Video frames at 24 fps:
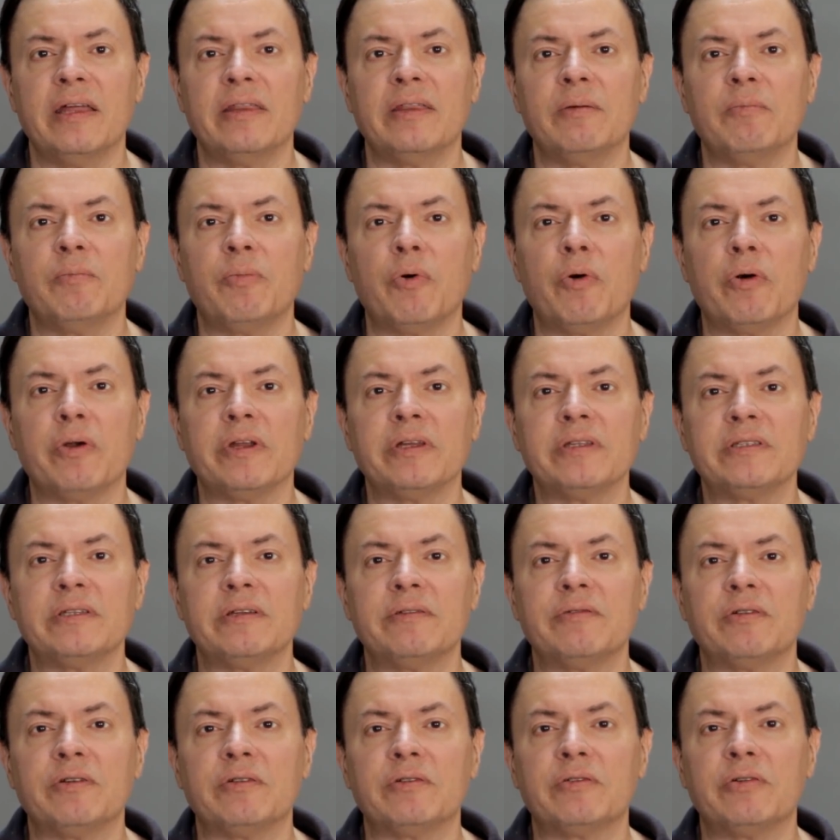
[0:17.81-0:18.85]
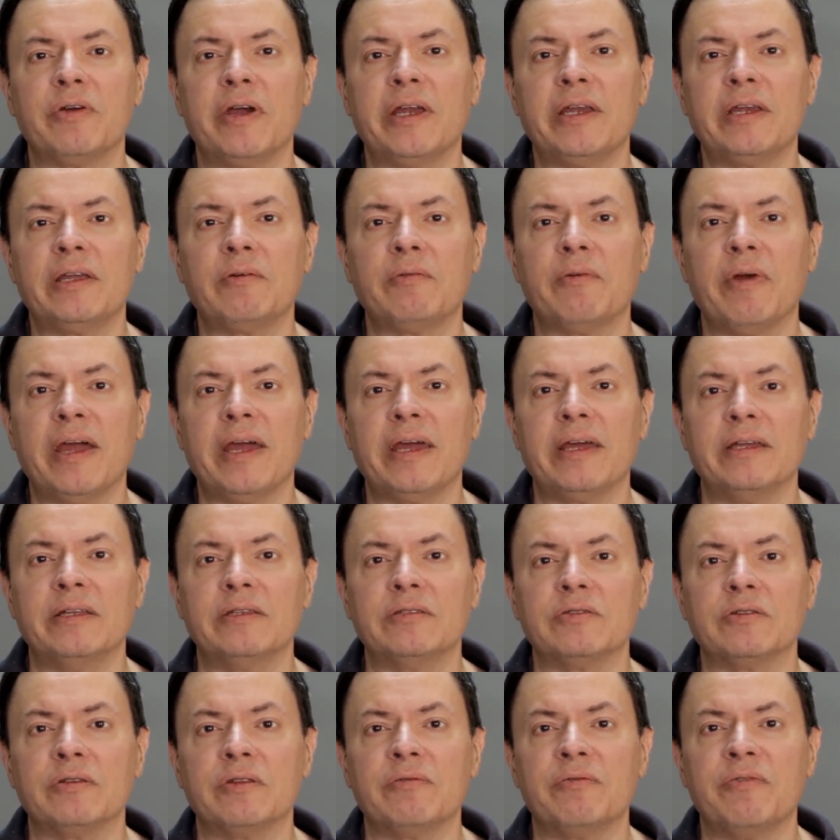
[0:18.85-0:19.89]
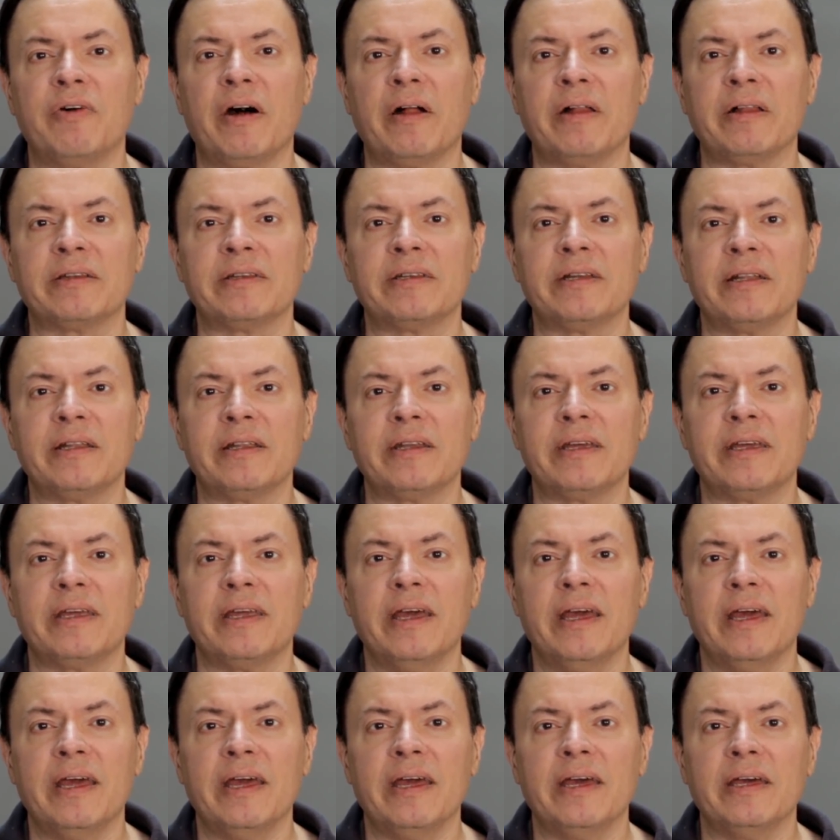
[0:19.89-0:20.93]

The importance of your trading range, or the volatility,